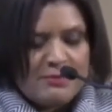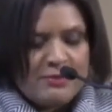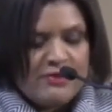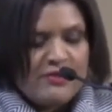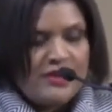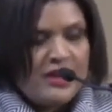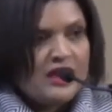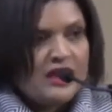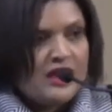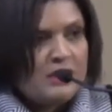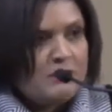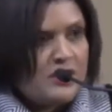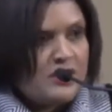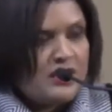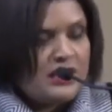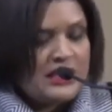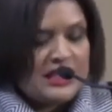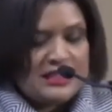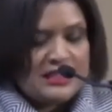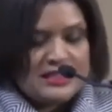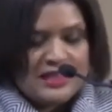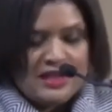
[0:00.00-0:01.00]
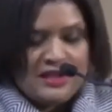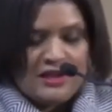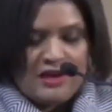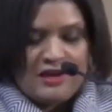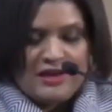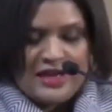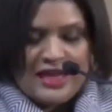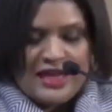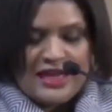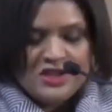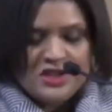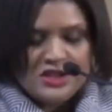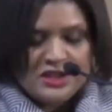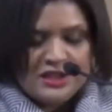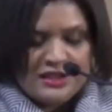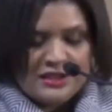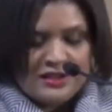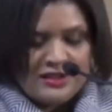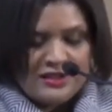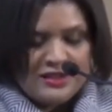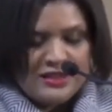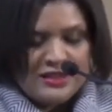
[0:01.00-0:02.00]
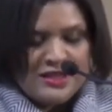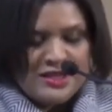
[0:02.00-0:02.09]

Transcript: of our communities and our nation,